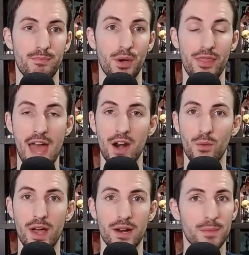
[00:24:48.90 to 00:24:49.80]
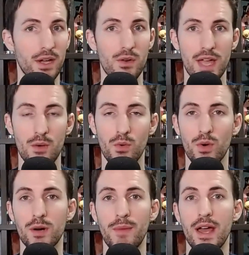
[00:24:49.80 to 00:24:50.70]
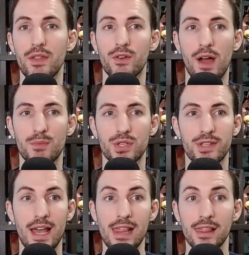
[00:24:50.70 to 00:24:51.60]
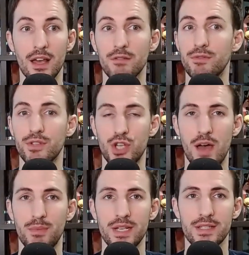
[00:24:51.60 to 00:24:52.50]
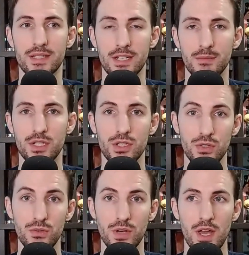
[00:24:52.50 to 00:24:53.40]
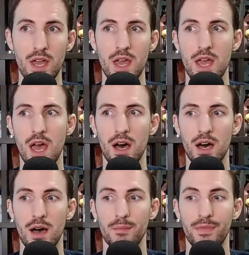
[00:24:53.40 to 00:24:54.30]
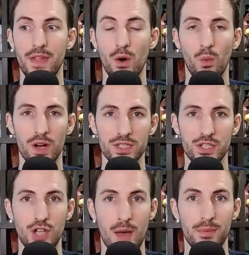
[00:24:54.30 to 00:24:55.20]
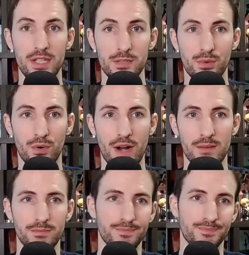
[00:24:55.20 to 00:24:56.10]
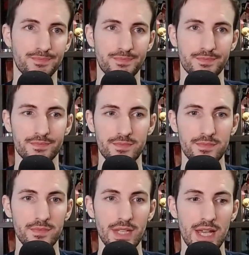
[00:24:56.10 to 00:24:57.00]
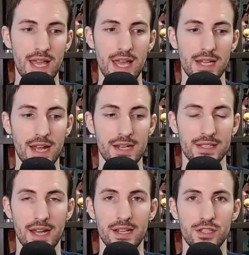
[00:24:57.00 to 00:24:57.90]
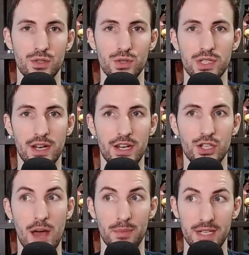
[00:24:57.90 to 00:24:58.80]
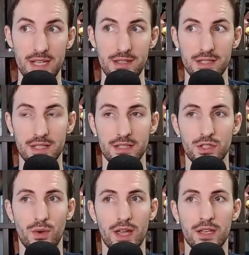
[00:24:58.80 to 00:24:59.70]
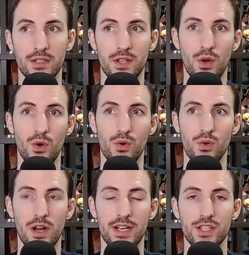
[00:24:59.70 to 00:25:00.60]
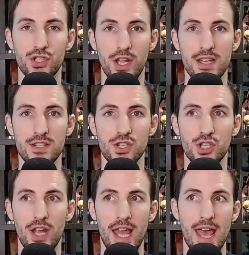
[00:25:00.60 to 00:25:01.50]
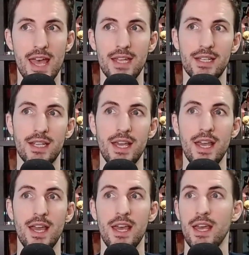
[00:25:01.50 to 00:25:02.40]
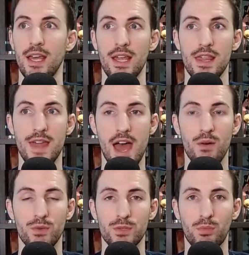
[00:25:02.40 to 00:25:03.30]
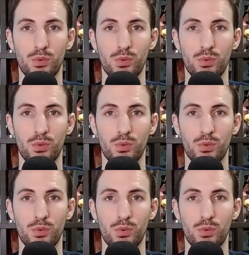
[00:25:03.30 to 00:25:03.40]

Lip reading: put that away, and I'm like, okay, well, what are my other options? I love Japanese cinema too. There was a Japanese program and I decided to study Japanese so I could go on exchange. And that was